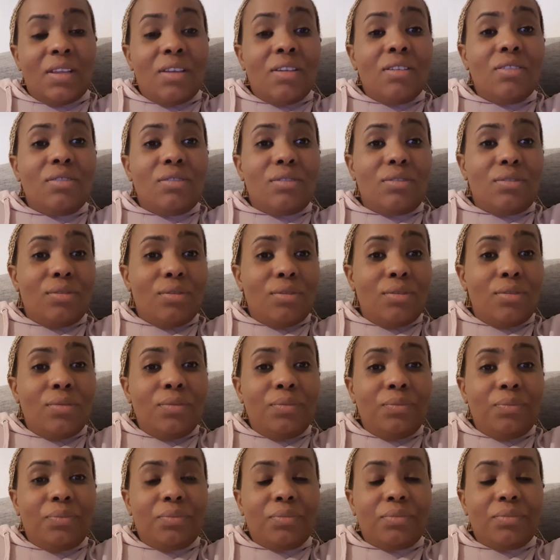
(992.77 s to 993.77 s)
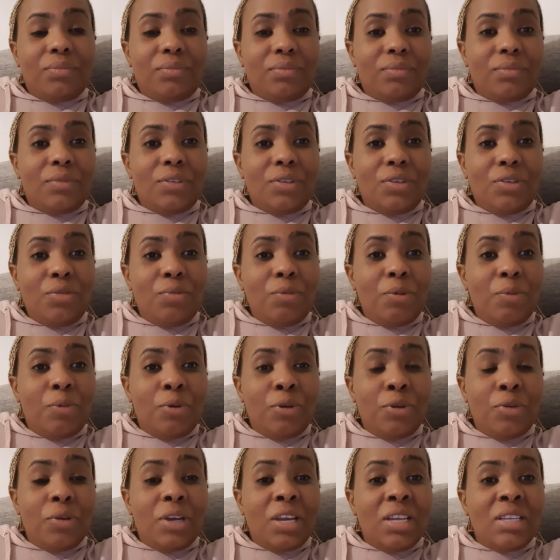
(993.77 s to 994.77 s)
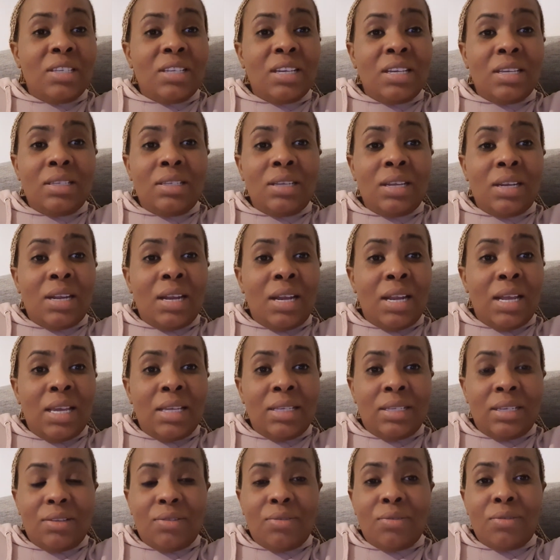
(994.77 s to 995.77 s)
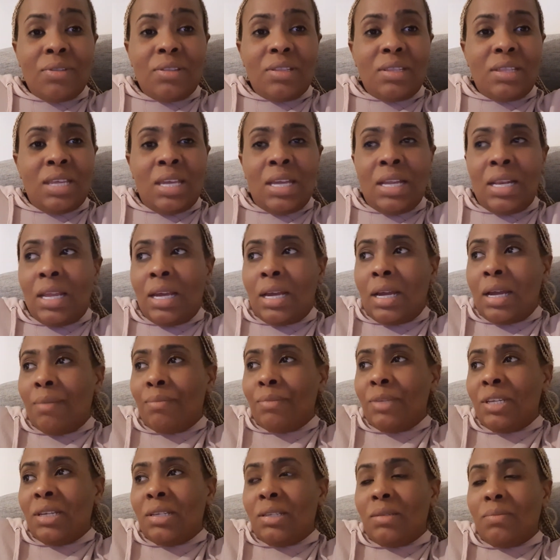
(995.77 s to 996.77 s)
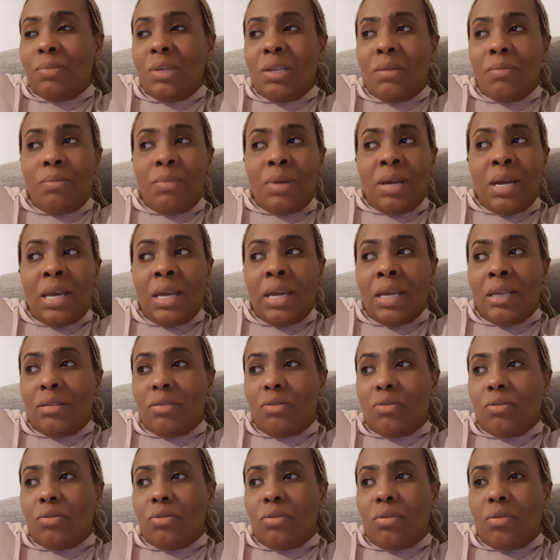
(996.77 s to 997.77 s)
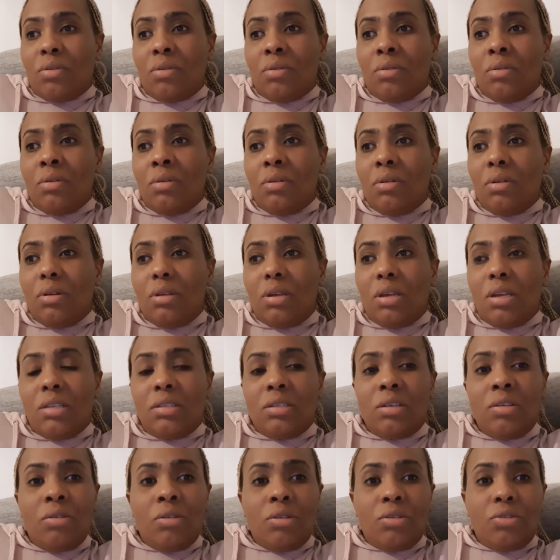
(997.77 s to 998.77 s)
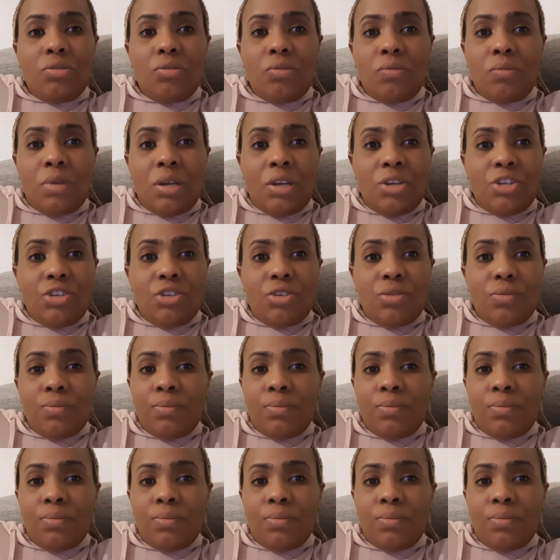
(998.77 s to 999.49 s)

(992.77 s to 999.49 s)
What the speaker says: So you people, you can just analyze it. Don't think like I'm just being biased or Esther, you're too much.